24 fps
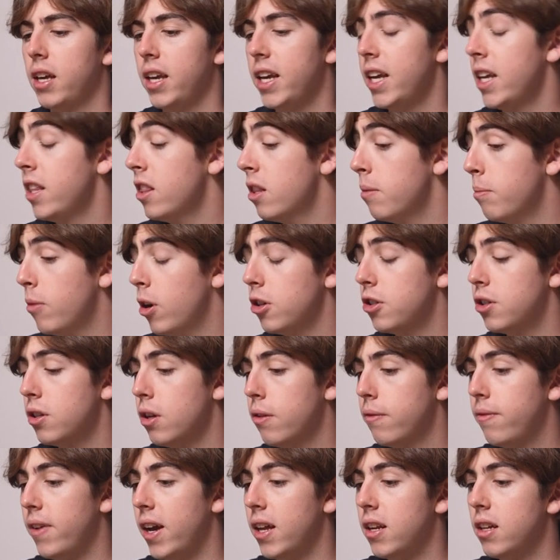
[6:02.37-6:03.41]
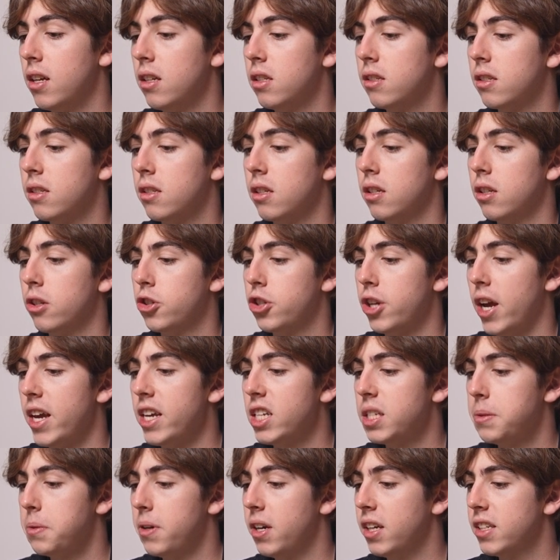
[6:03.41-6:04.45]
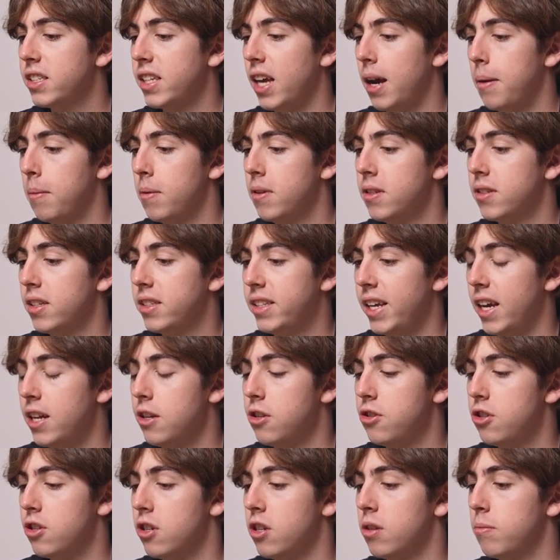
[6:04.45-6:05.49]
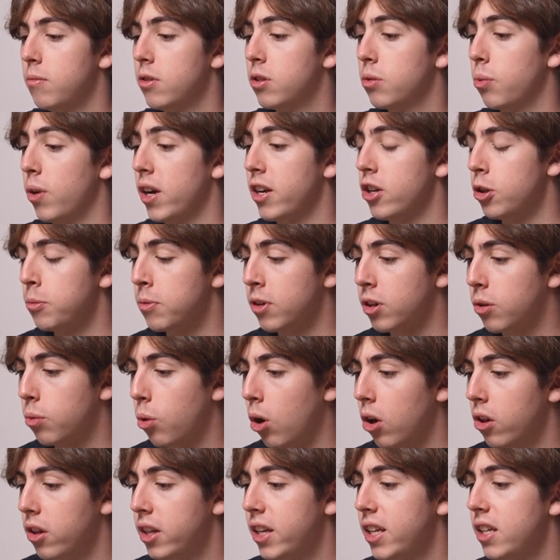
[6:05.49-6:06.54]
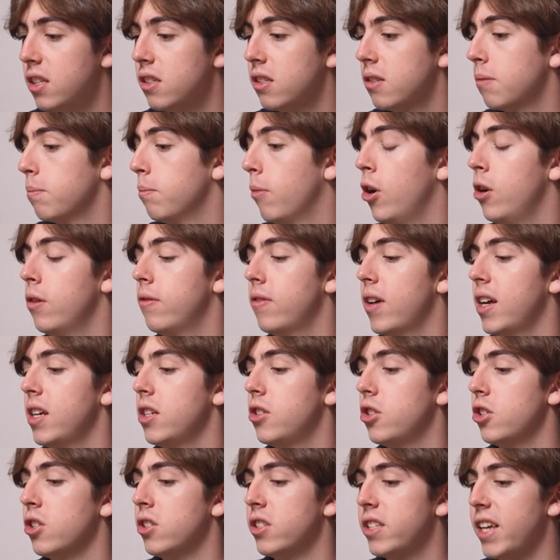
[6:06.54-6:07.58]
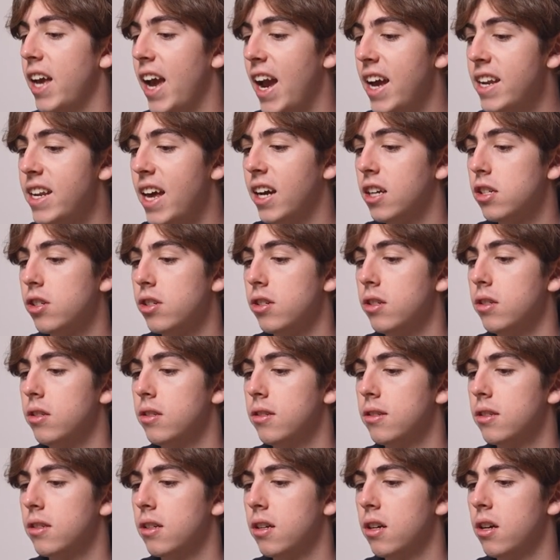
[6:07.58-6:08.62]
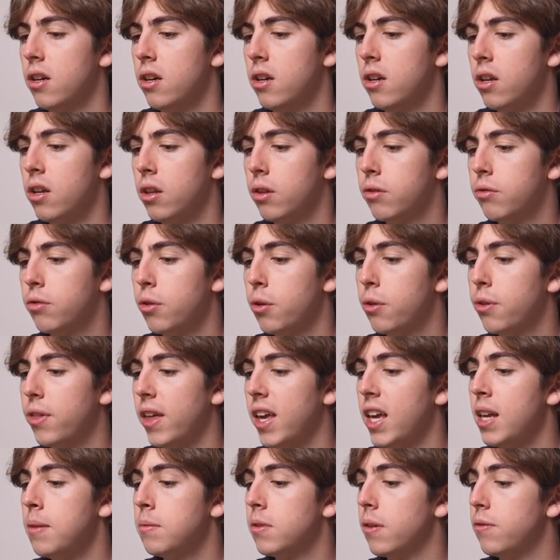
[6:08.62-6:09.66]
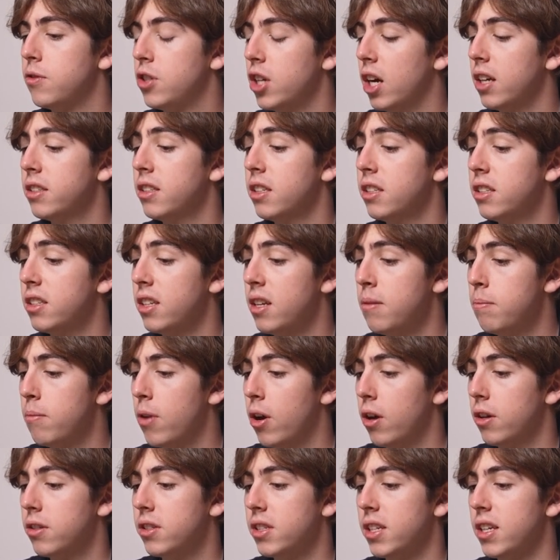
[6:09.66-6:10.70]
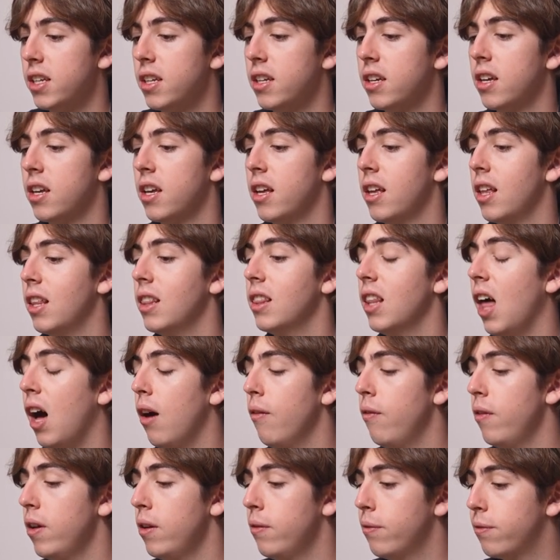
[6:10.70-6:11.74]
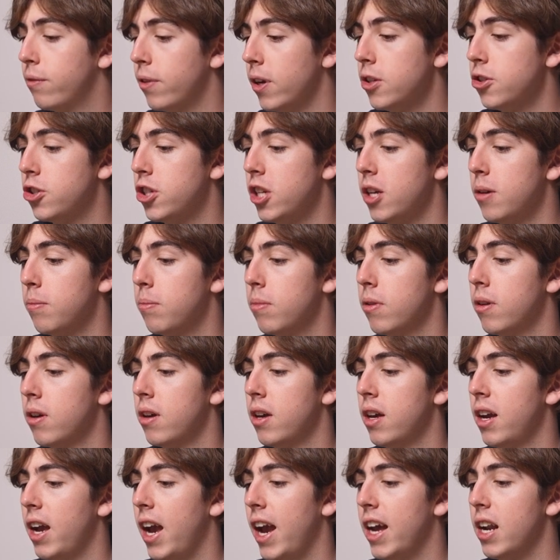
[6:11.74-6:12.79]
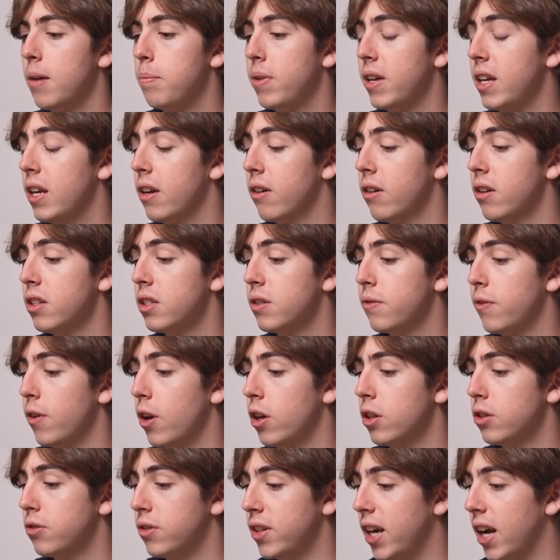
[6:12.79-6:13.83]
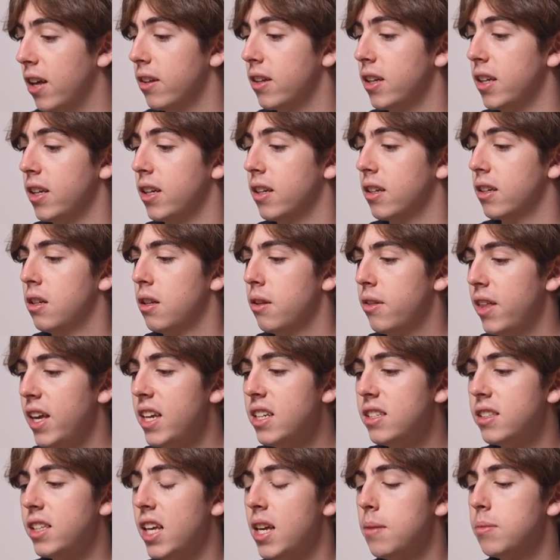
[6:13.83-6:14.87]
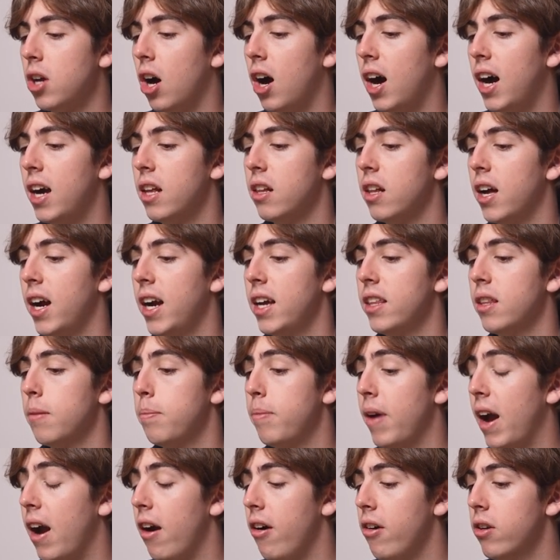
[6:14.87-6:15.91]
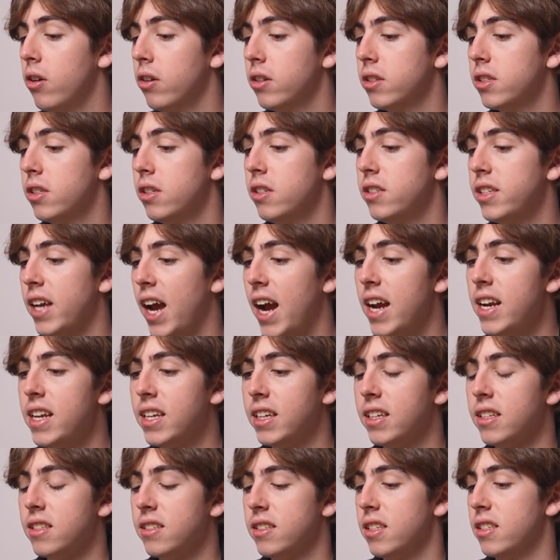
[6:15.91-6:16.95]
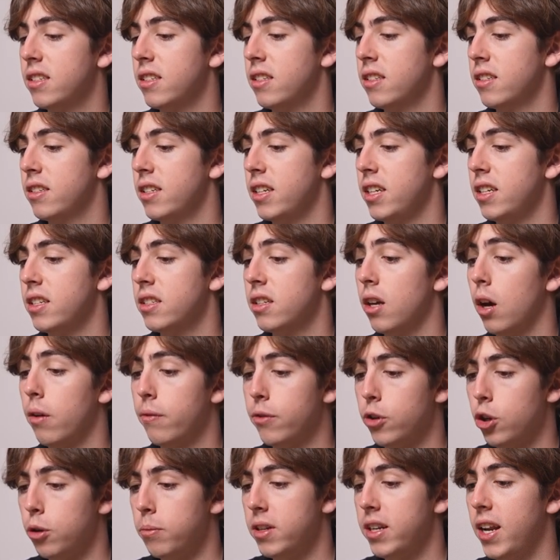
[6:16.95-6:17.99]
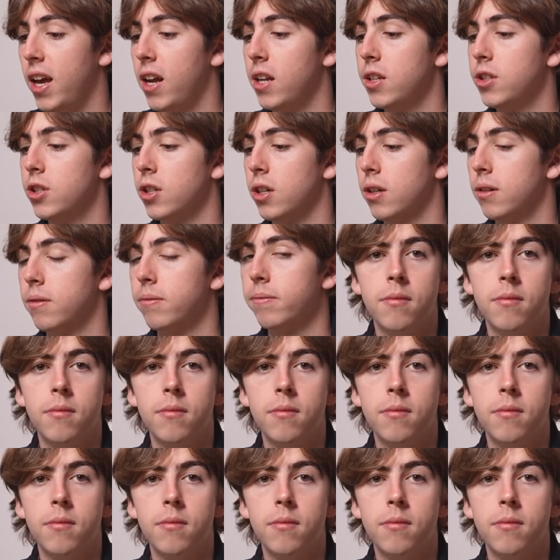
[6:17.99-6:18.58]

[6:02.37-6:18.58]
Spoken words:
In The Merchant of Venice, Shakespeare examines the tension between human qualities, motivations, and actions through themes of justice and mercy, love and friendship, and appearance versus reality. These themes highlight the paradoxes and inconsistencies of human nature.